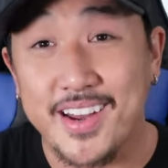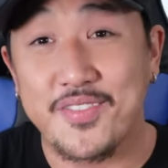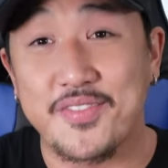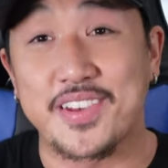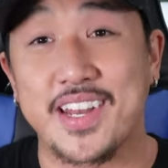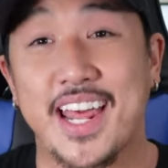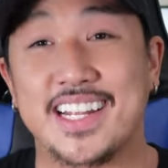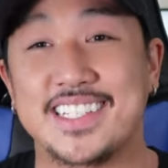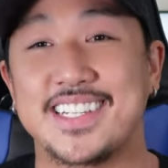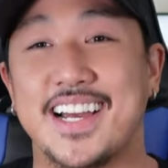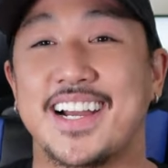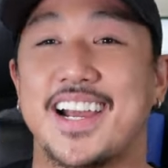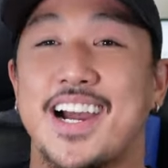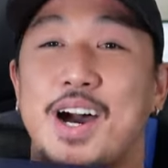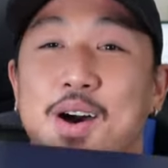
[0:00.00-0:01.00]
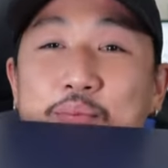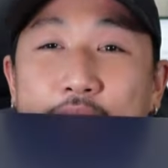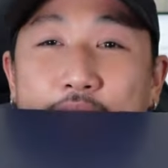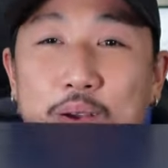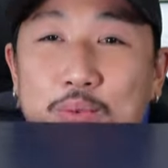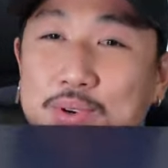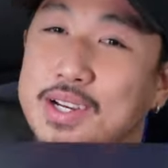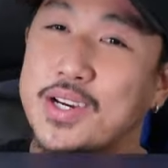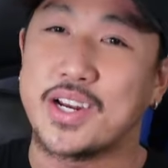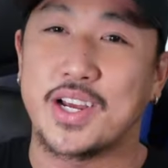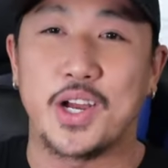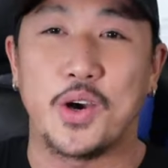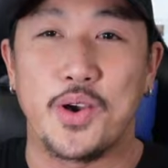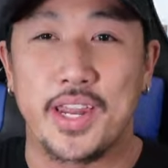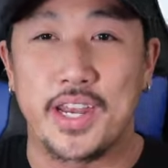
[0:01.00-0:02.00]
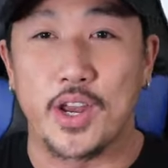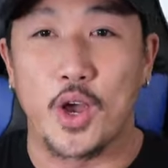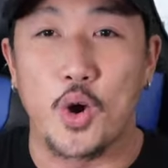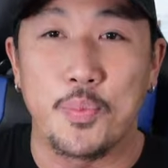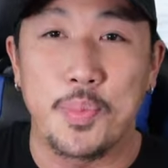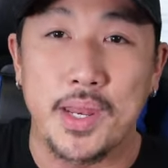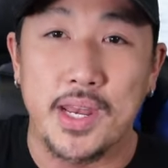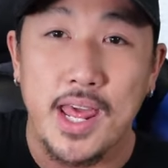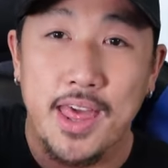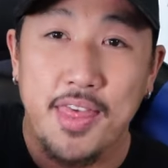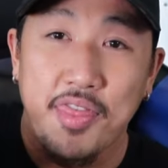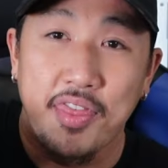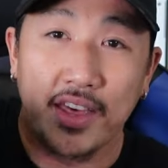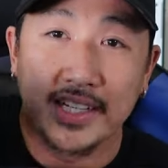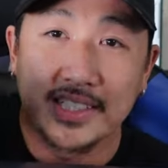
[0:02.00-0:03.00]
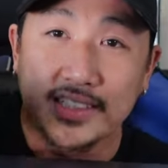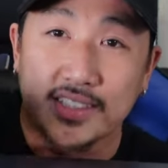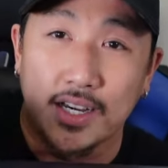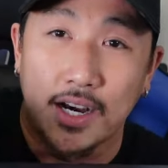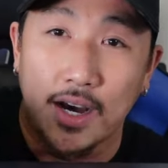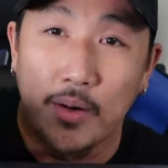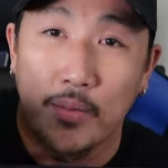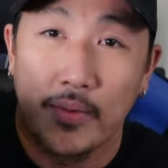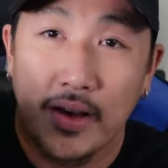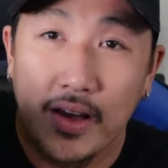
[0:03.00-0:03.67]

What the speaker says: it at fanatics.com, and we're going to go ahead and open this up.